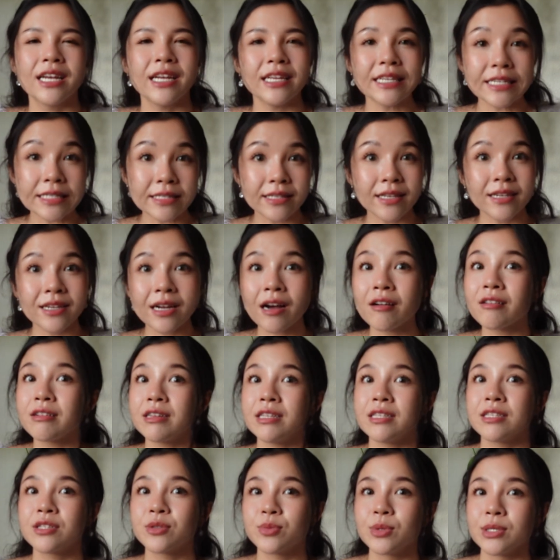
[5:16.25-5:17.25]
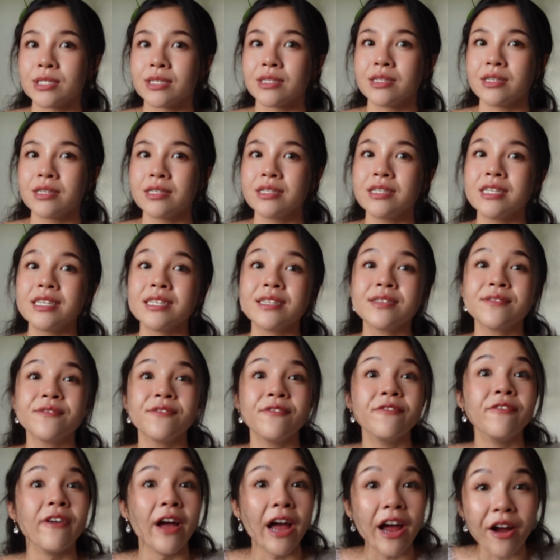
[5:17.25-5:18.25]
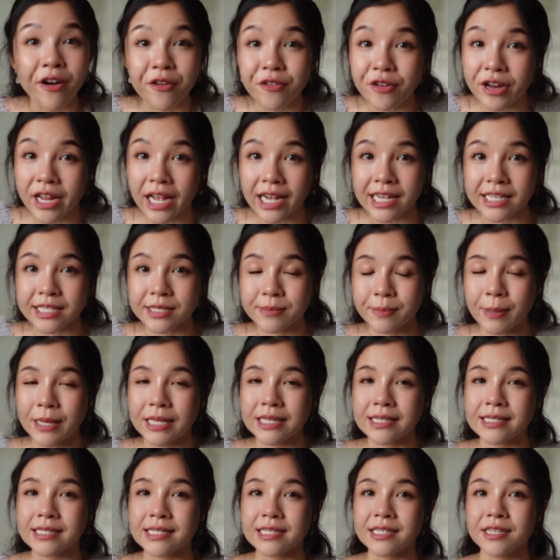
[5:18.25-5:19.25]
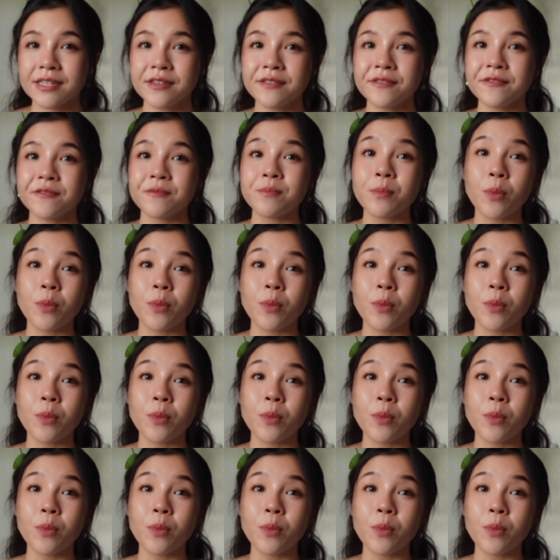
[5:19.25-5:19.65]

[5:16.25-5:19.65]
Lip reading: Eating out in Switzerland is very expensive.